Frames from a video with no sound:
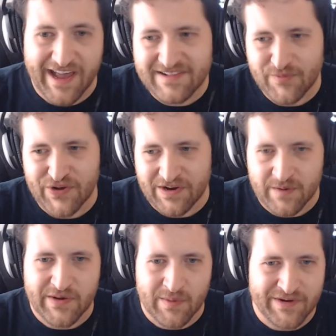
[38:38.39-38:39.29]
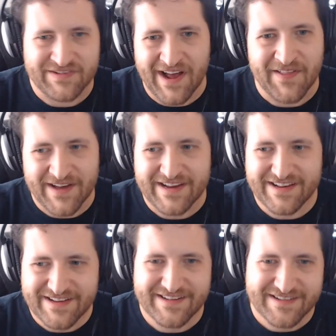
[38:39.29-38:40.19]
It's a pretty good computer, but it's not like
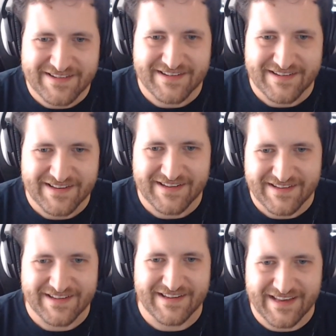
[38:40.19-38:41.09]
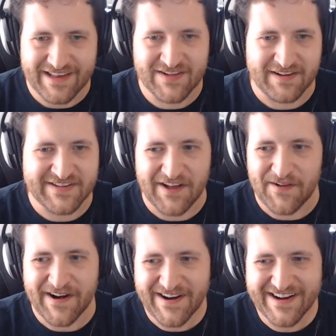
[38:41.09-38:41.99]
it's not
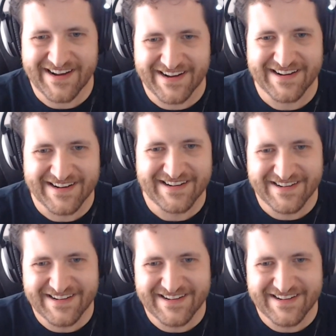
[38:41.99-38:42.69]
stellar.